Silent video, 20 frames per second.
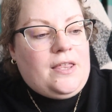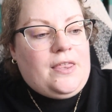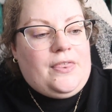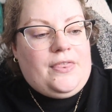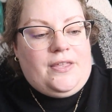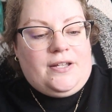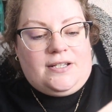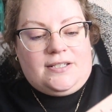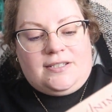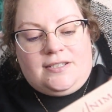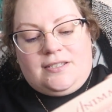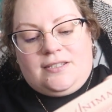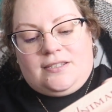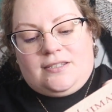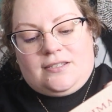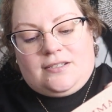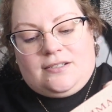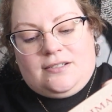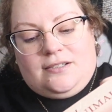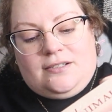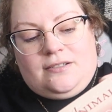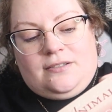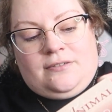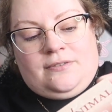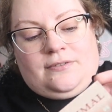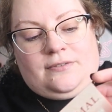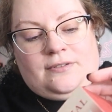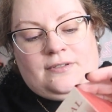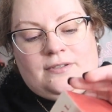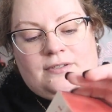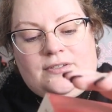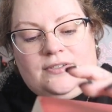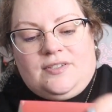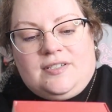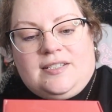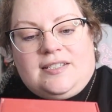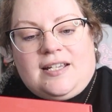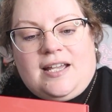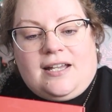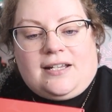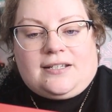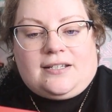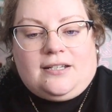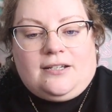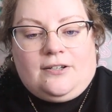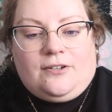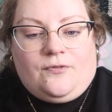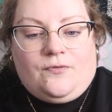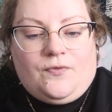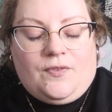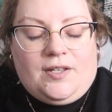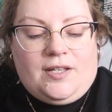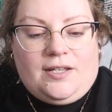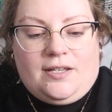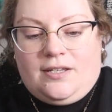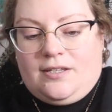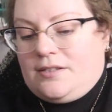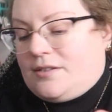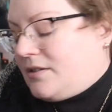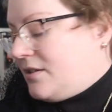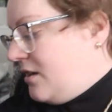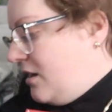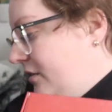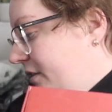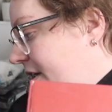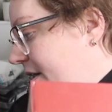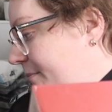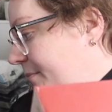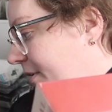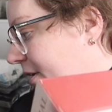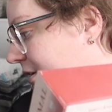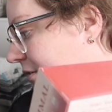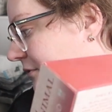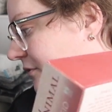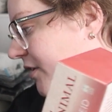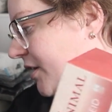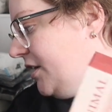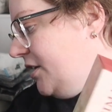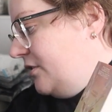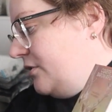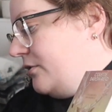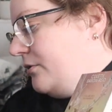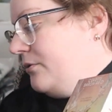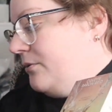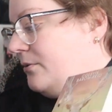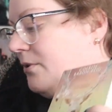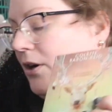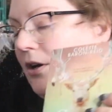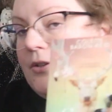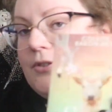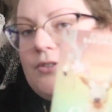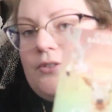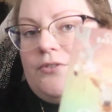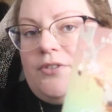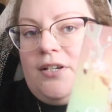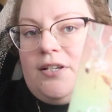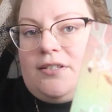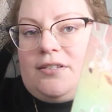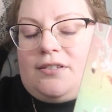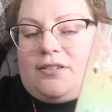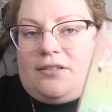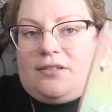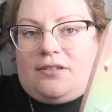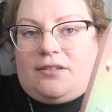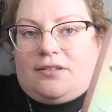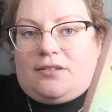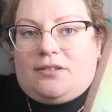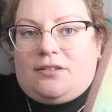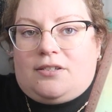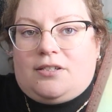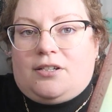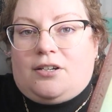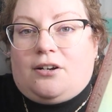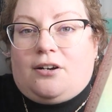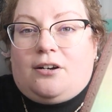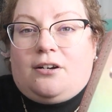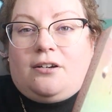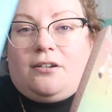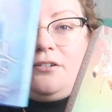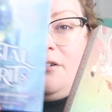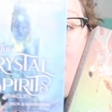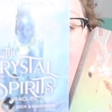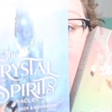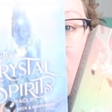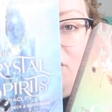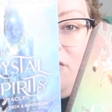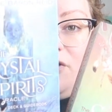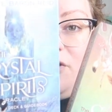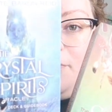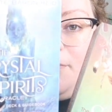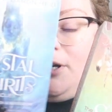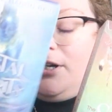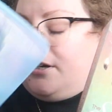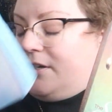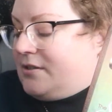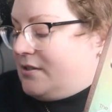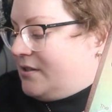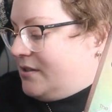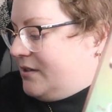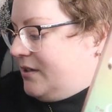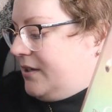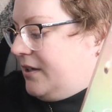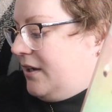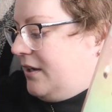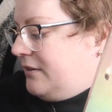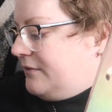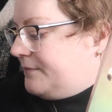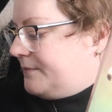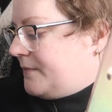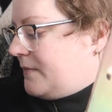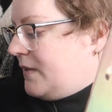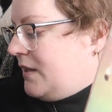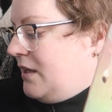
This deck is Colette Baron-Reid, who also did our Crystal Spirits again.